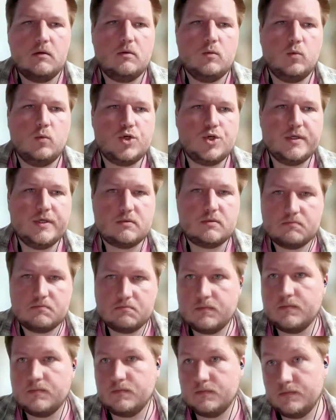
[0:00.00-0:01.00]
which is
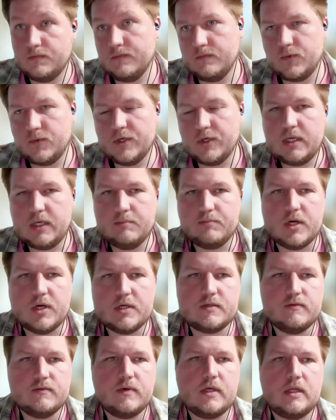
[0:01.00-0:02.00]
pretty
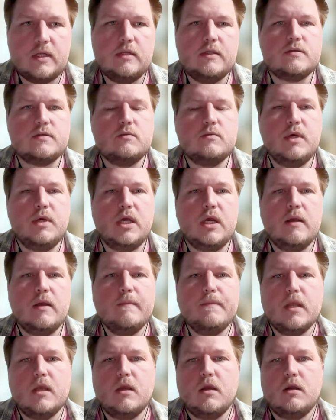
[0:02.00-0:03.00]
impressive, at least to me.
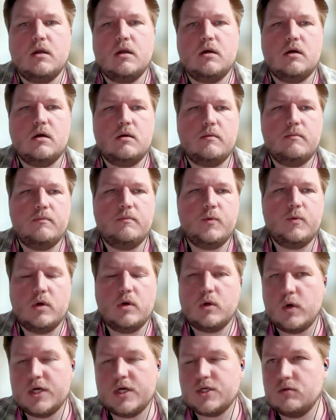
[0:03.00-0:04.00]
The
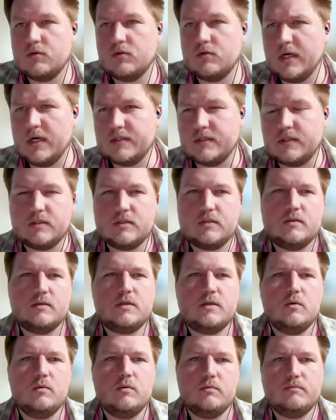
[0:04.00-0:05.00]
one question arises,
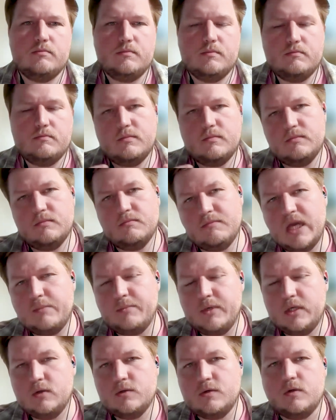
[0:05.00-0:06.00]
so
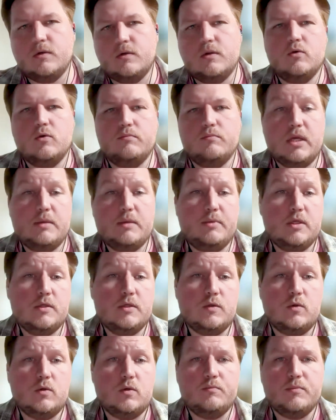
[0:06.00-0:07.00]
maybe you don't know, maybe you
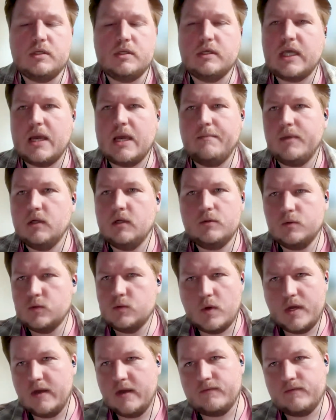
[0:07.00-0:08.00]
do, but in ChemBL you
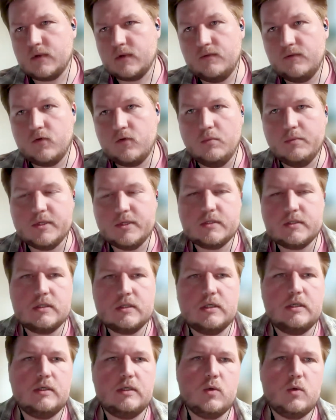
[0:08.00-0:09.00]
don't have conformers.
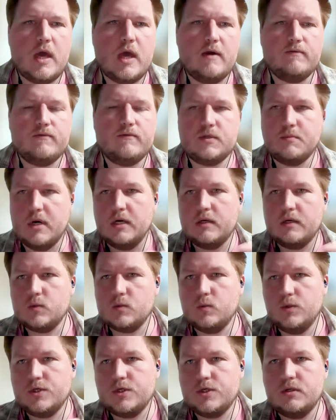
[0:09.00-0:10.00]
You have smiles,
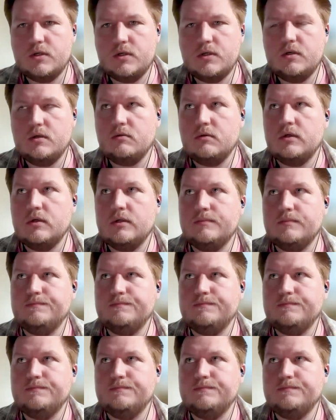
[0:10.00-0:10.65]
which are